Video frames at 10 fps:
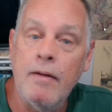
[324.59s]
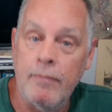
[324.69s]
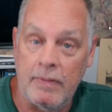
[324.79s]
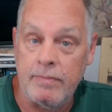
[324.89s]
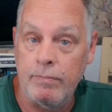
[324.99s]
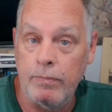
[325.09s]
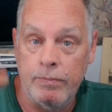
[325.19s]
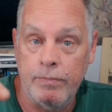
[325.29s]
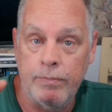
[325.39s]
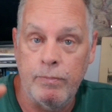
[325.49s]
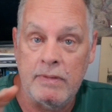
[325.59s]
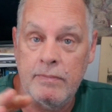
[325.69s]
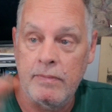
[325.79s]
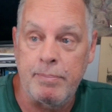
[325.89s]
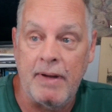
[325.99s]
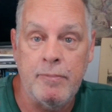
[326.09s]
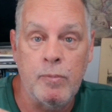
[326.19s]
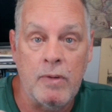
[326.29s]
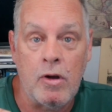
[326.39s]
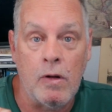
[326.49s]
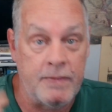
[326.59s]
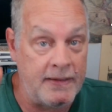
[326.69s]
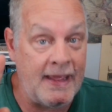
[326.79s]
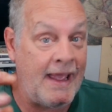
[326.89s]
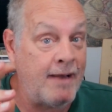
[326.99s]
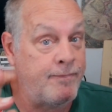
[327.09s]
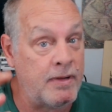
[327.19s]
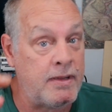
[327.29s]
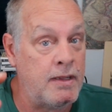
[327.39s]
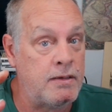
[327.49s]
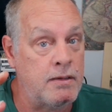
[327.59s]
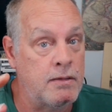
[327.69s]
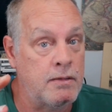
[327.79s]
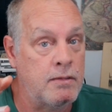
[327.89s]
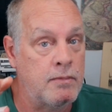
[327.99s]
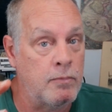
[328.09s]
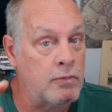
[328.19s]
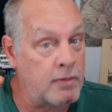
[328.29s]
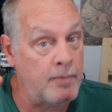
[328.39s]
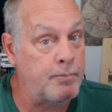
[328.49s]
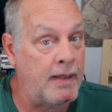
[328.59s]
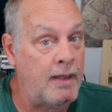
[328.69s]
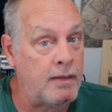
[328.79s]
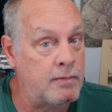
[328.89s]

what the Bible would call the advocate will come back.